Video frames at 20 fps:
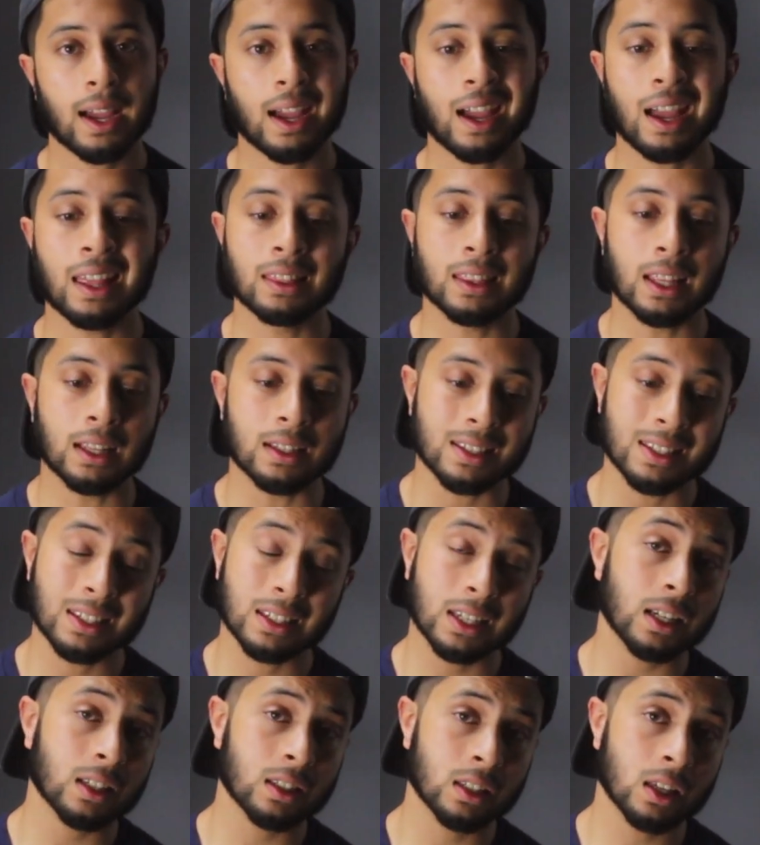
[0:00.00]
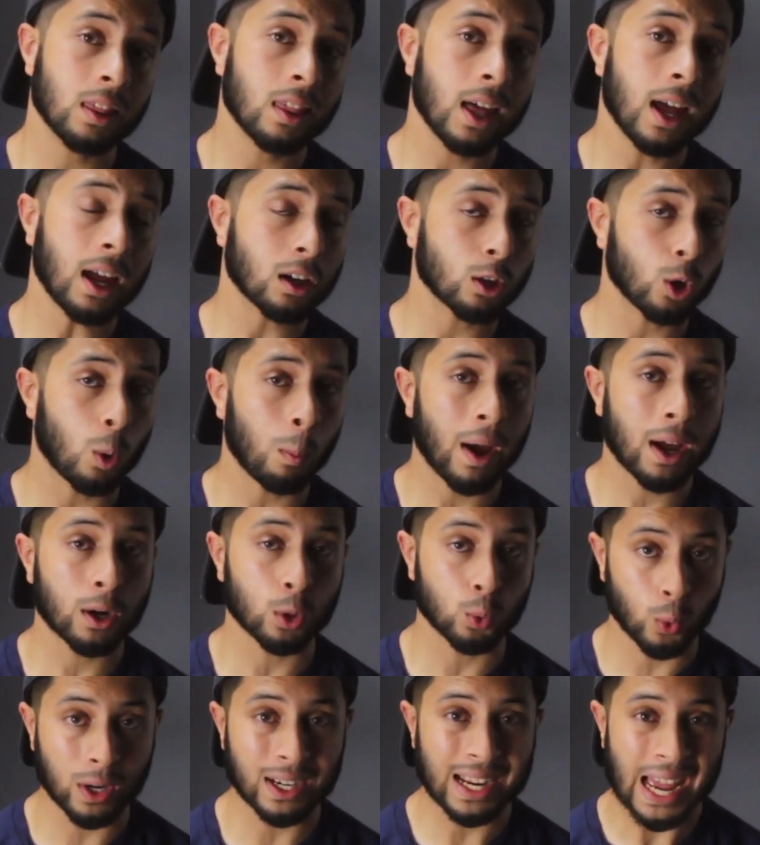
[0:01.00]
And then stick to that no
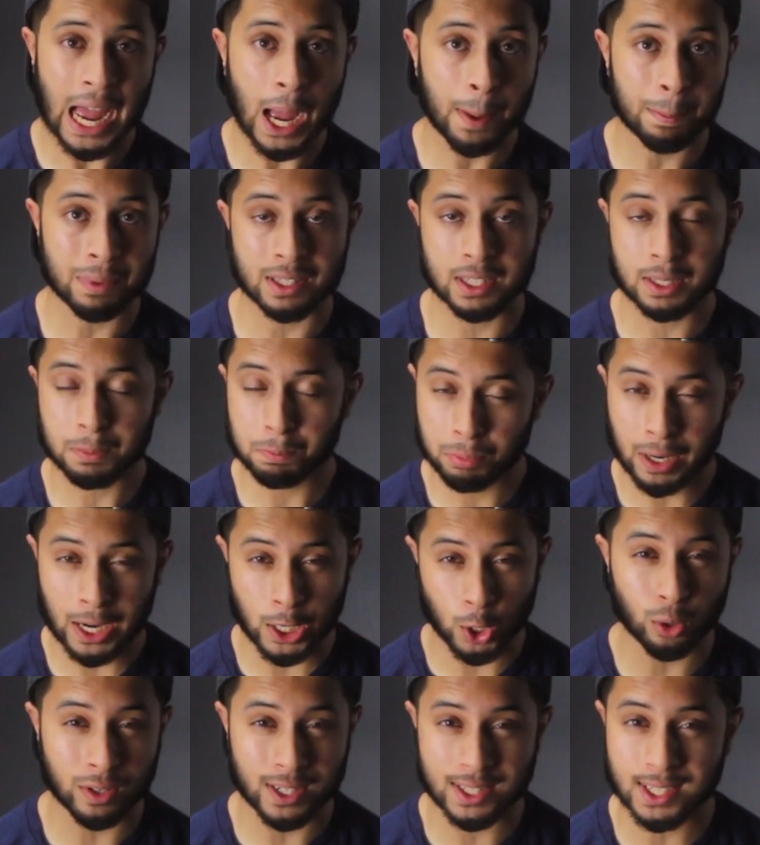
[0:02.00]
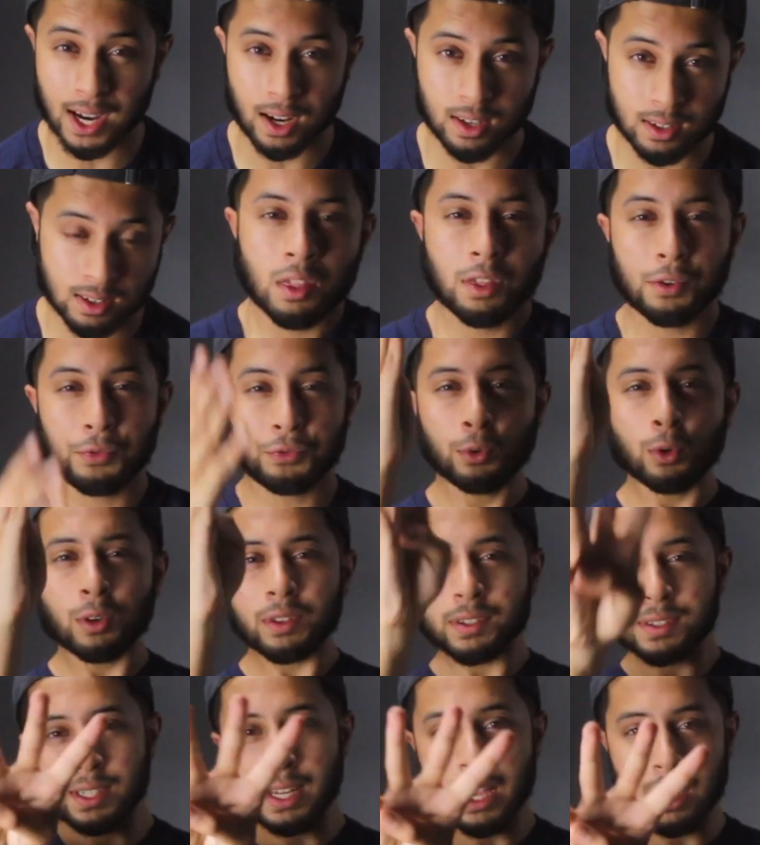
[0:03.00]
matter what happens. Prioritize. The
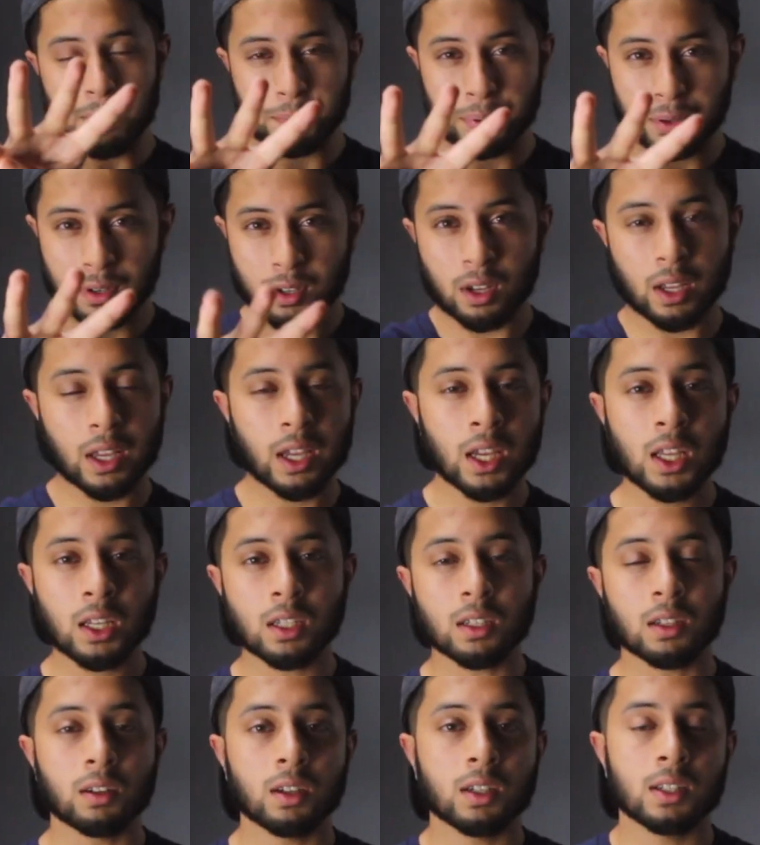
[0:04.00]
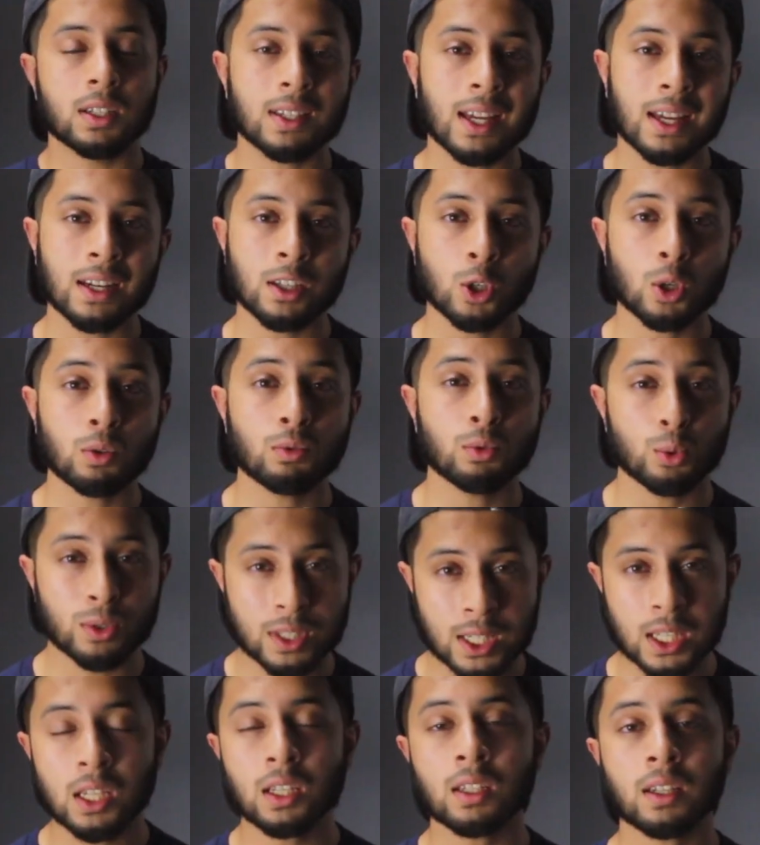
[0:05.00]
fourth step in designing your
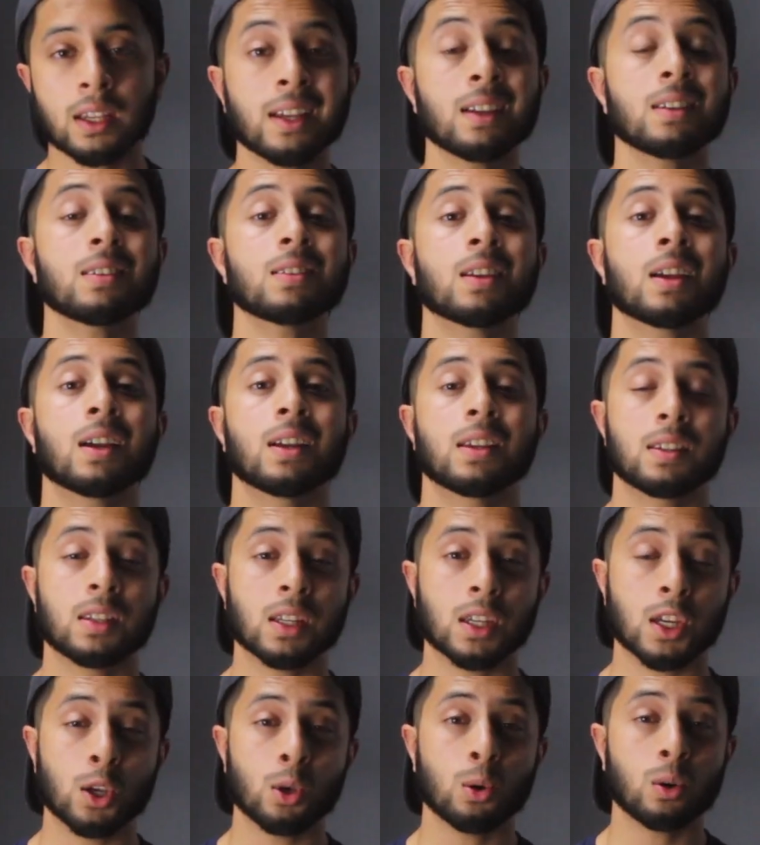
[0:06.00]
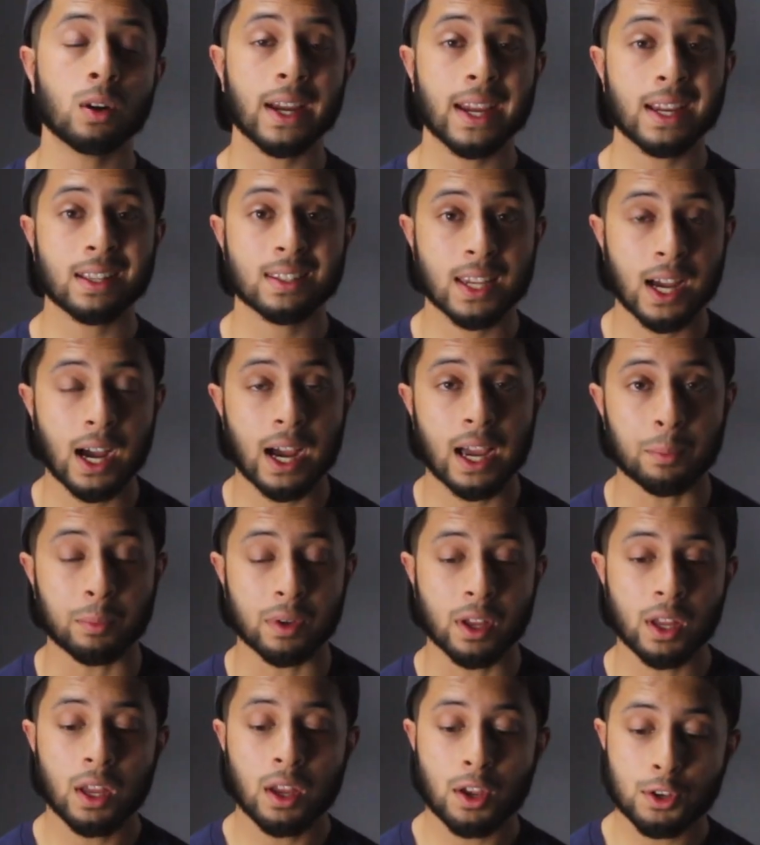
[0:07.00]
routine is secure a time.
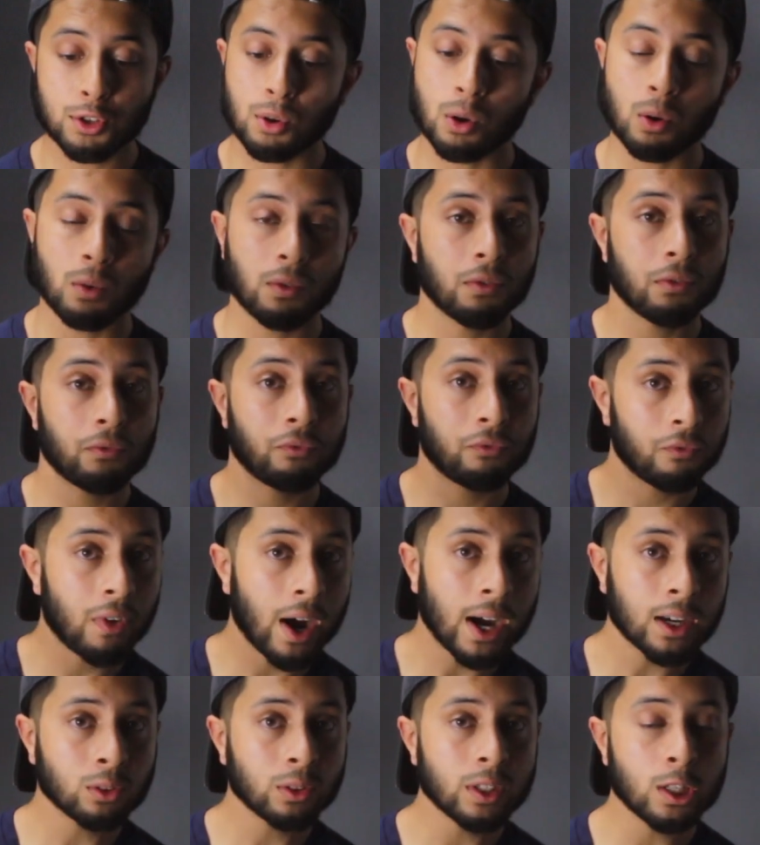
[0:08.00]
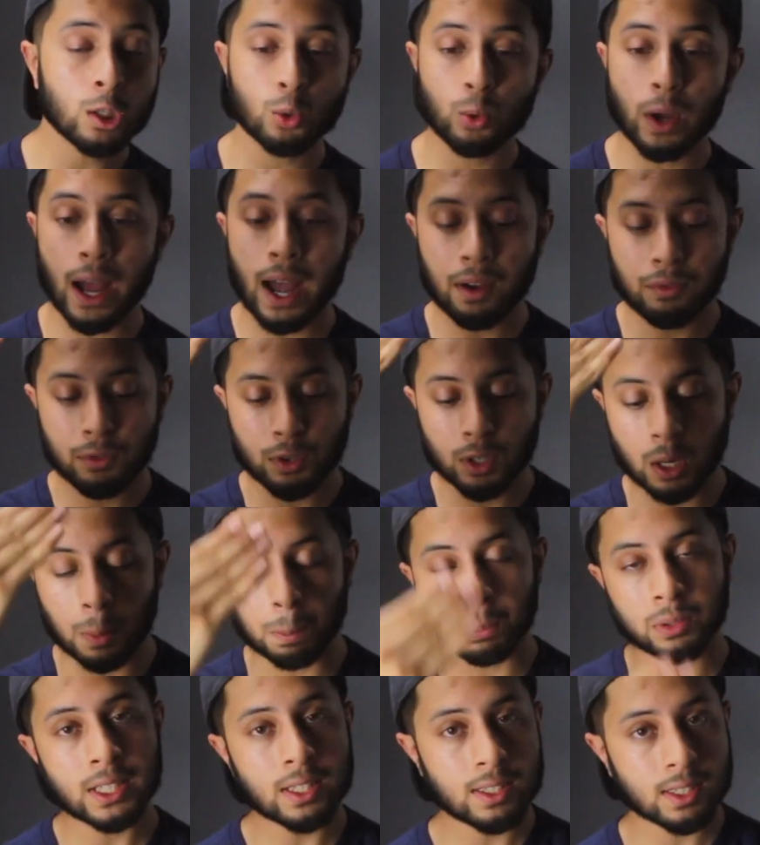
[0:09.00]
So finally, you have your
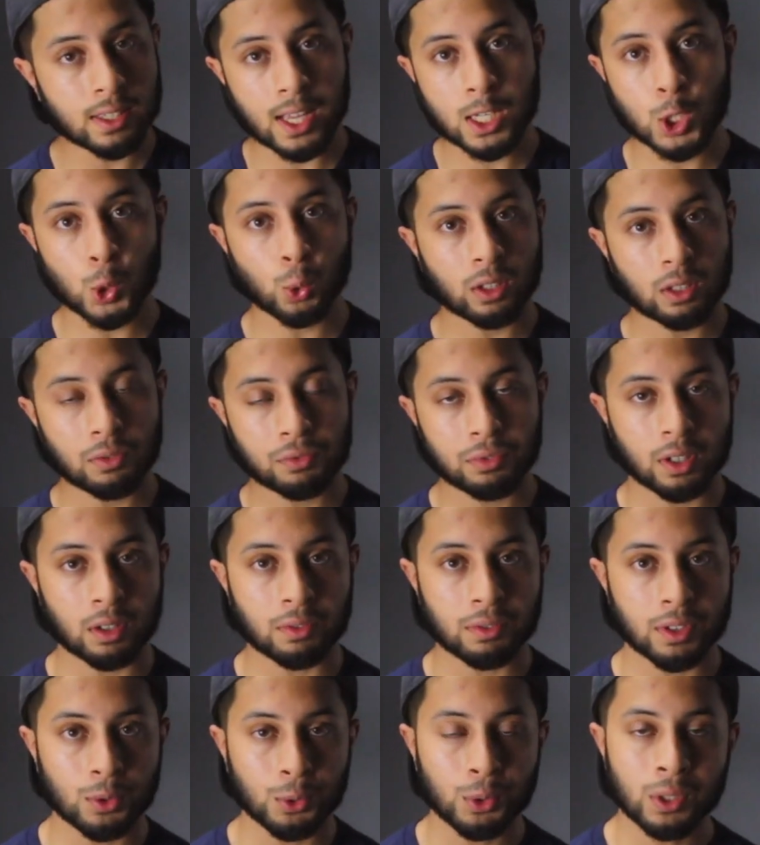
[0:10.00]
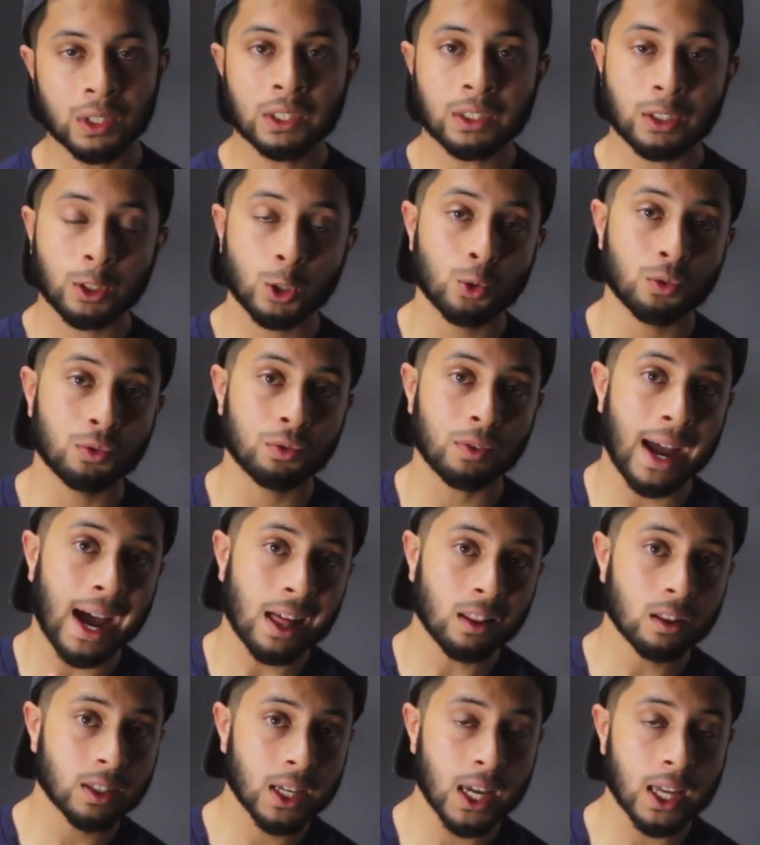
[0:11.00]
complete schedule in front of you. You've
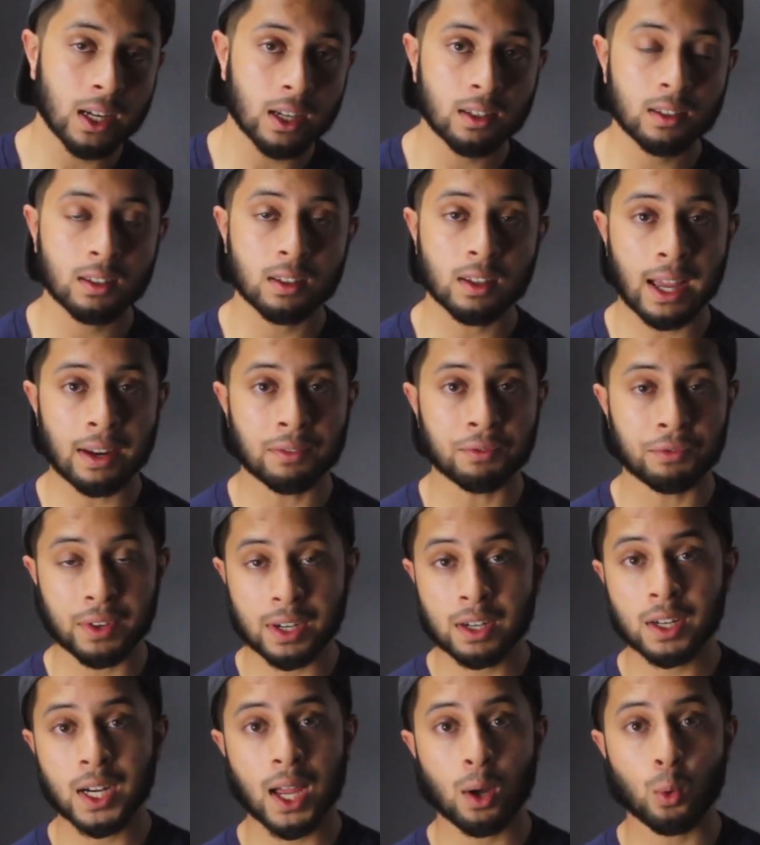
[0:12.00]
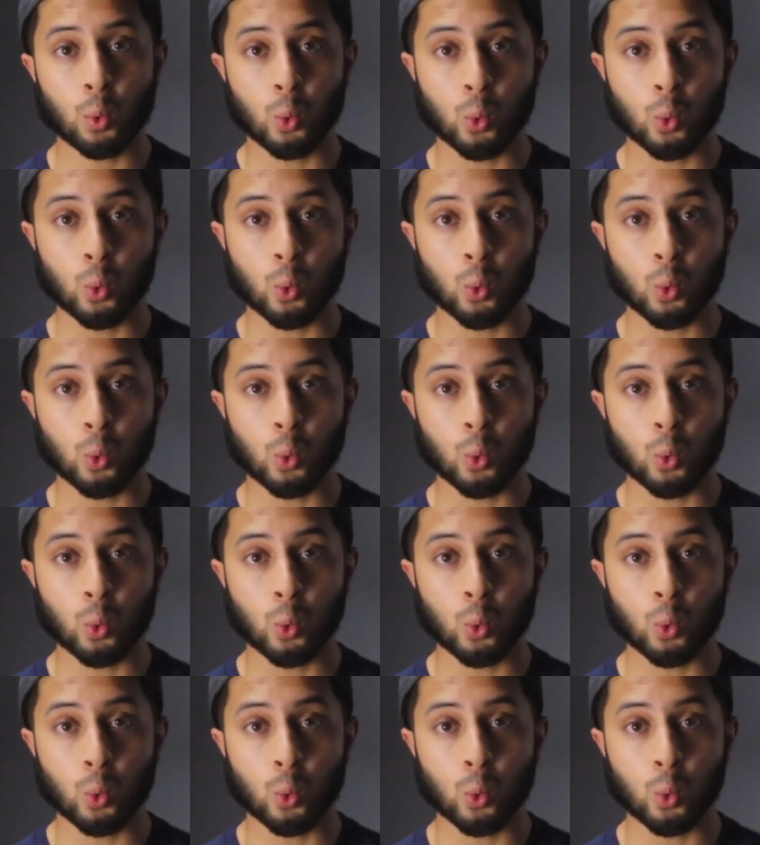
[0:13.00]
allocated and figured out